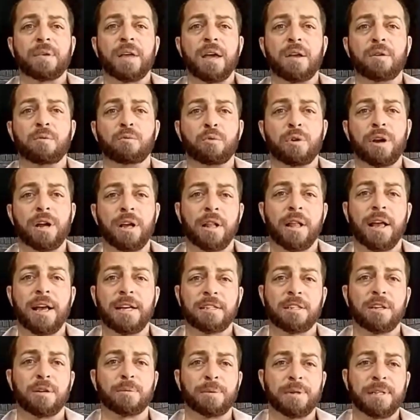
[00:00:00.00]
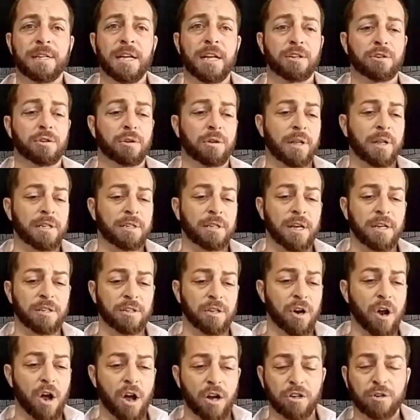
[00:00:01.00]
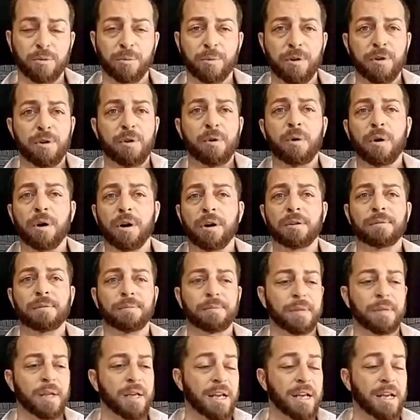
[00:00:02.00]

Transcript: can realize their potential as an entrepreneur,